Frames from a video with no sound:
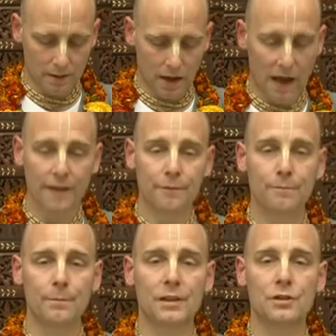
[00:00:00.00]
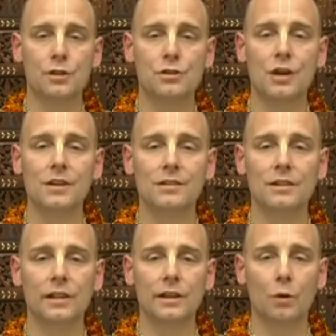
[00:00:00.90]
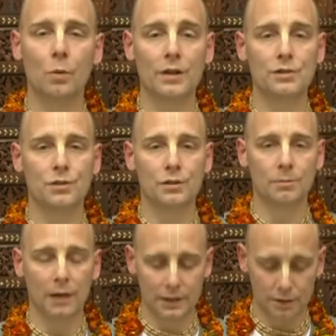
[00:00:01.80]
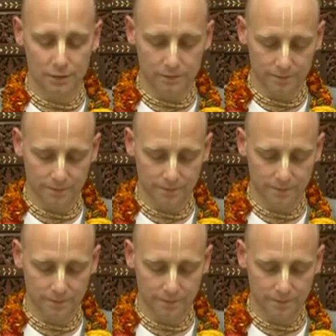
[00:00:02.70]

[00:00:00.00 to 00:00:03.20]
I have been justly questioned by you.